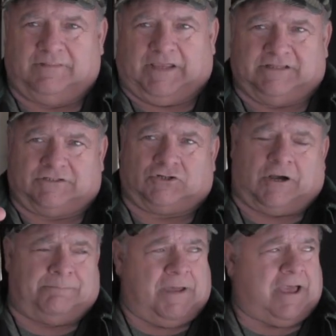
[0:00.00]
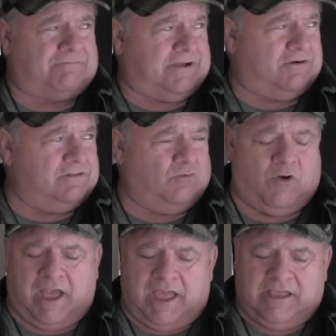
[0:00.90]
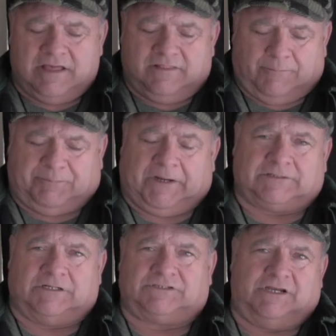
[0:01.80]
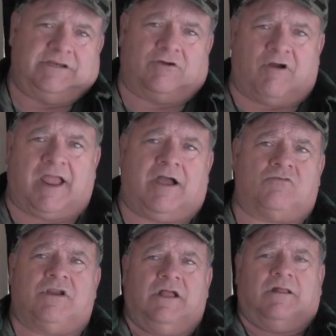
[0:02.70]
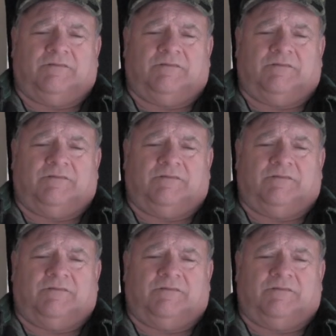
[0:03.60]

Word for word: They get the top half out of the way, the piece that's in the ground,